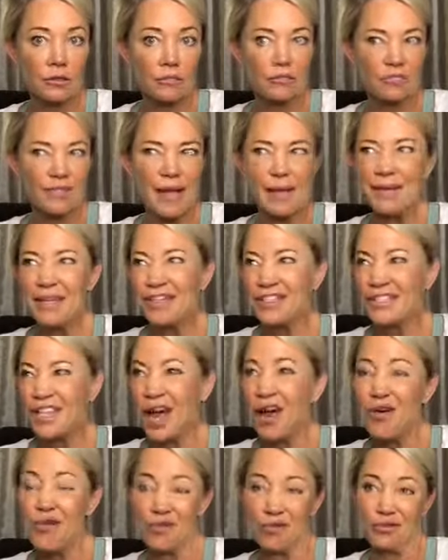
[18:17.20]
Maybe you
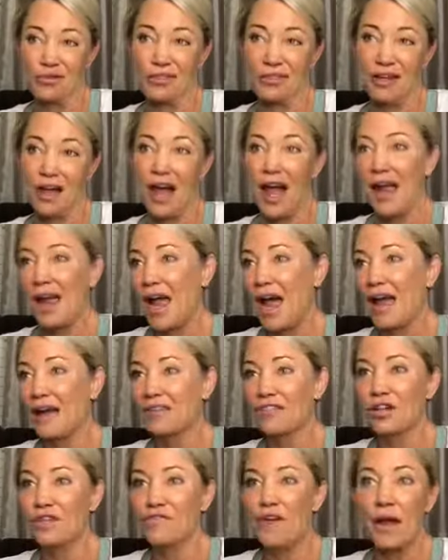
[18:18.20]
don't. I
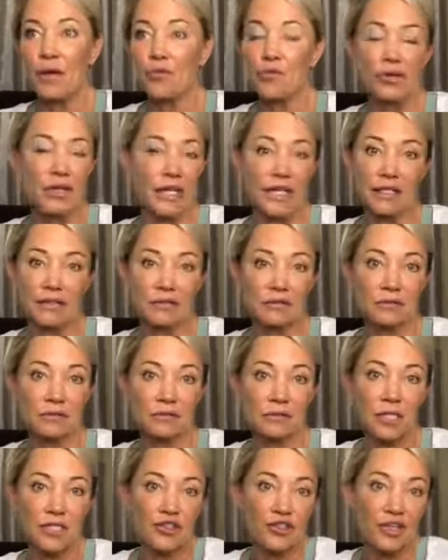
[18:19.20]
don't know if I would,
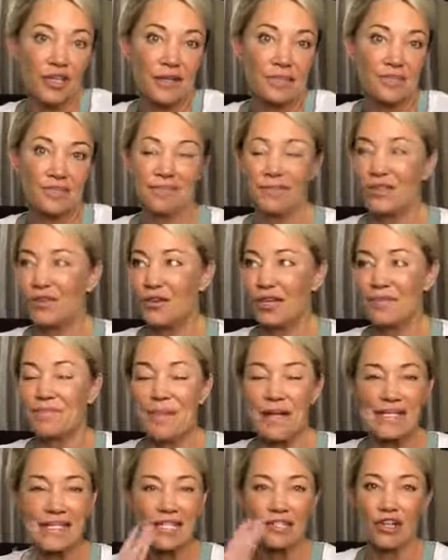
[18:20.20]
because you can
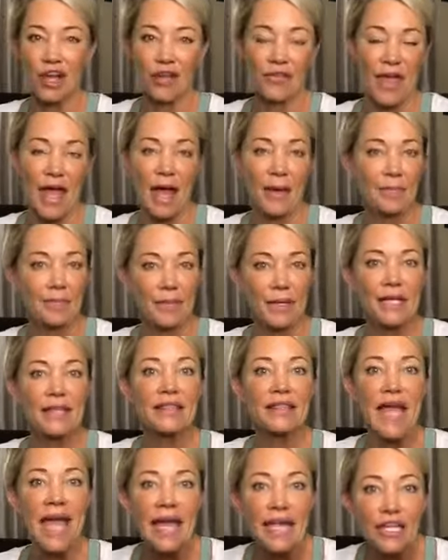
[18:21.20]
message all that. But a
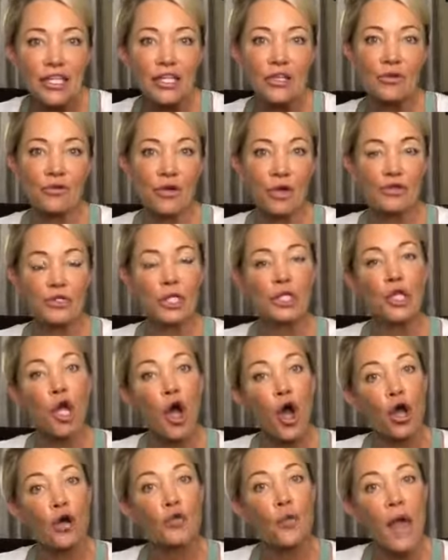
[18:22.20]
thank you goes a
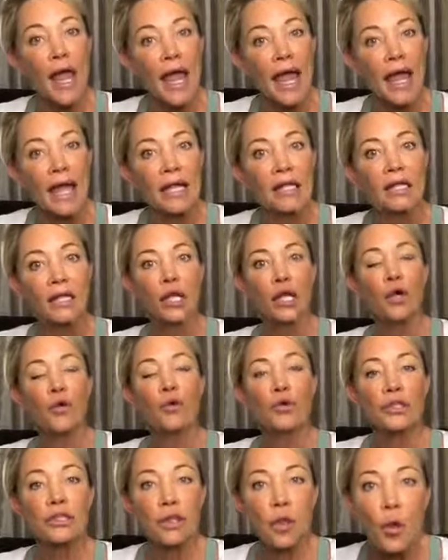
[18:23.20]
long way
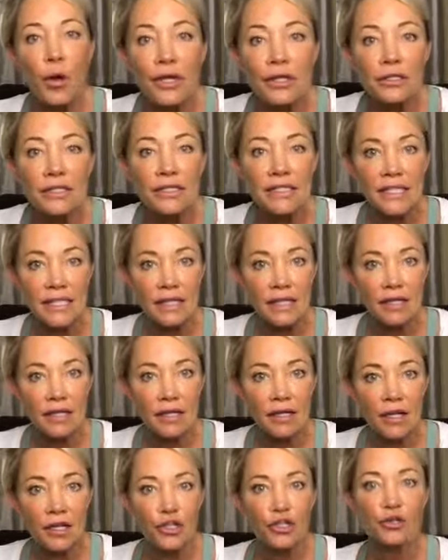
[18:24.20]
with loyalty.
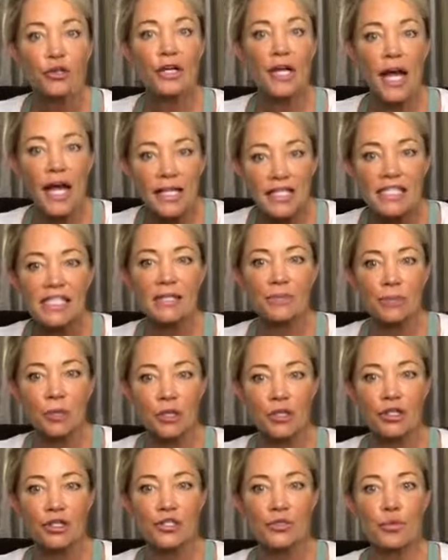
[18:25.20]
Your
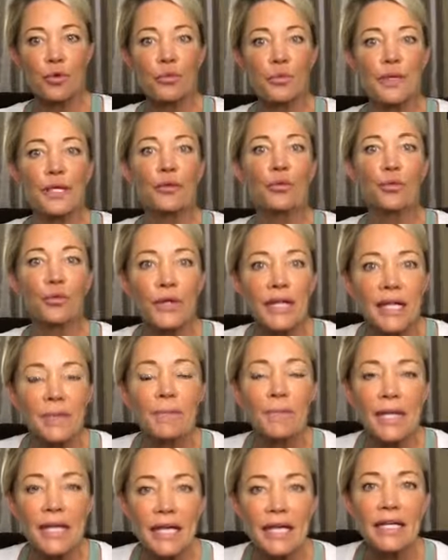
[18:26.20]
customers will be
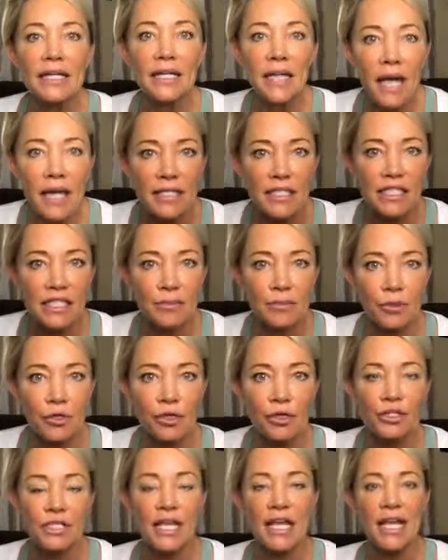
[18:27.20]
repeat
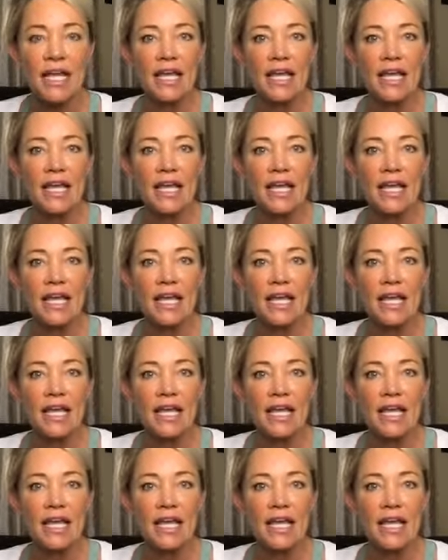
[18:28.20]
customers